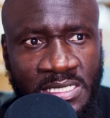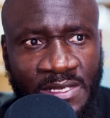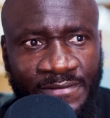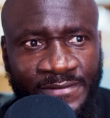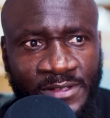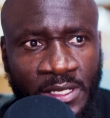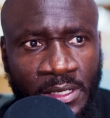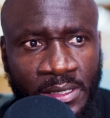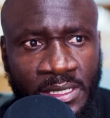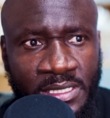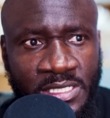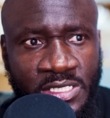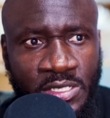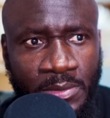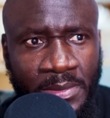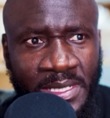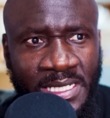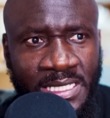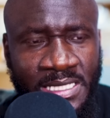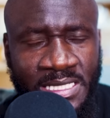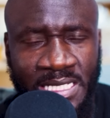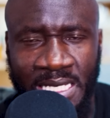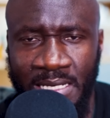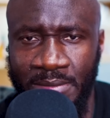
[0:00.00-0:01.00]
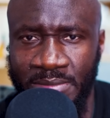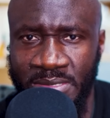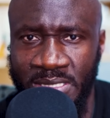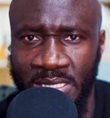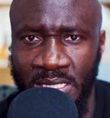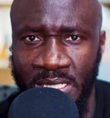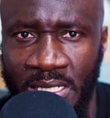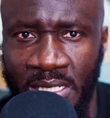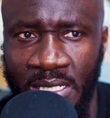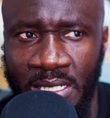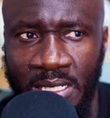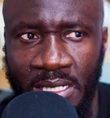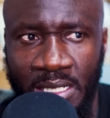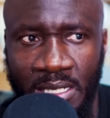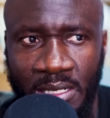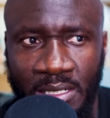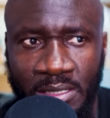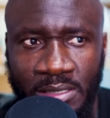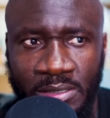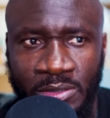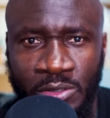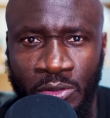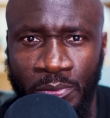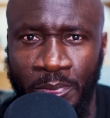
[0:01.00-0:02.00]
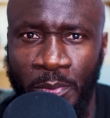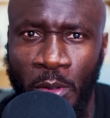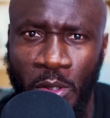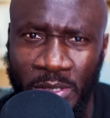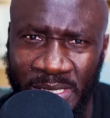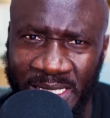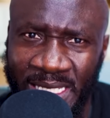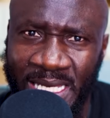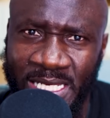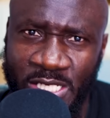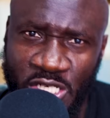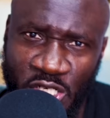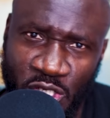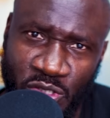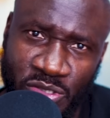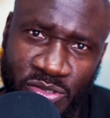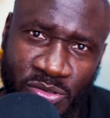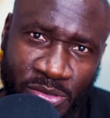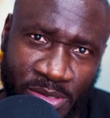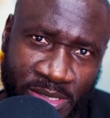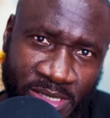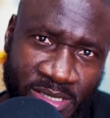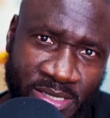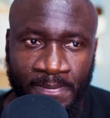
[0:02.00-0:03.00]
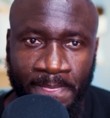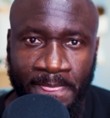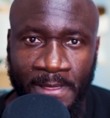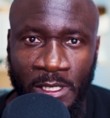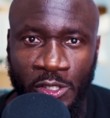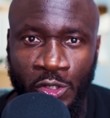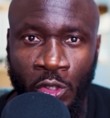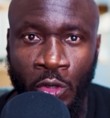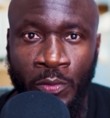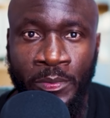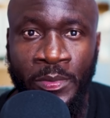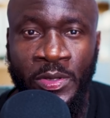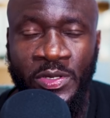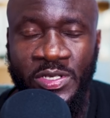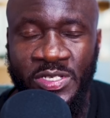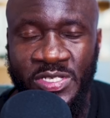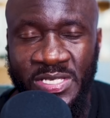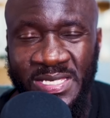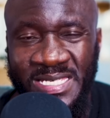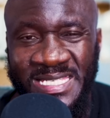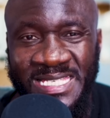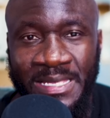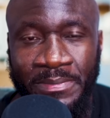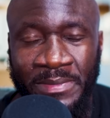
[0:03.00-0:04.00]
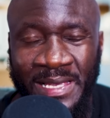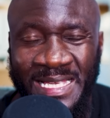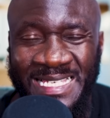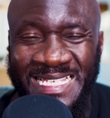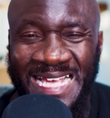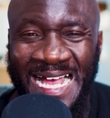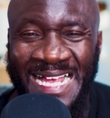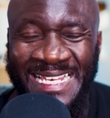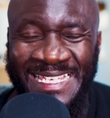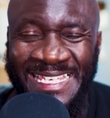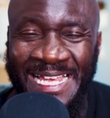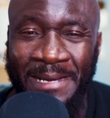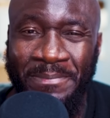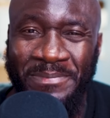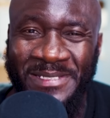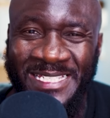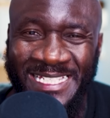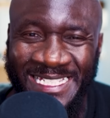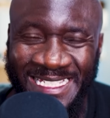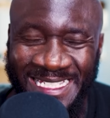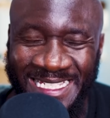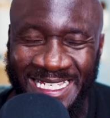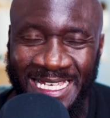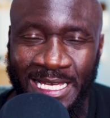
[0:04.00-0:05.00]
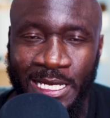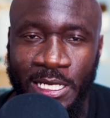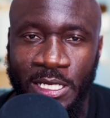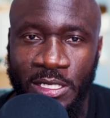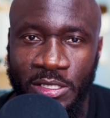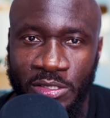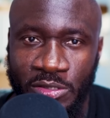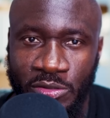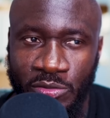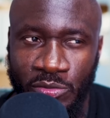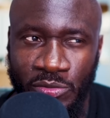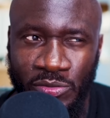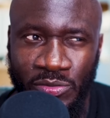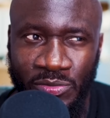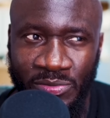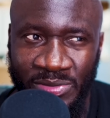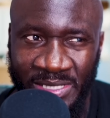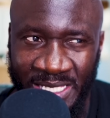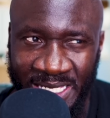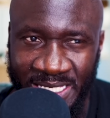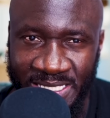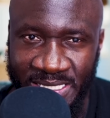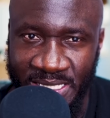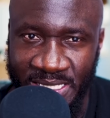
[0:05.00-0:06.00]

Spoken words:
I've done it so many times, your body gets used to it. Your immune system gets adapted to these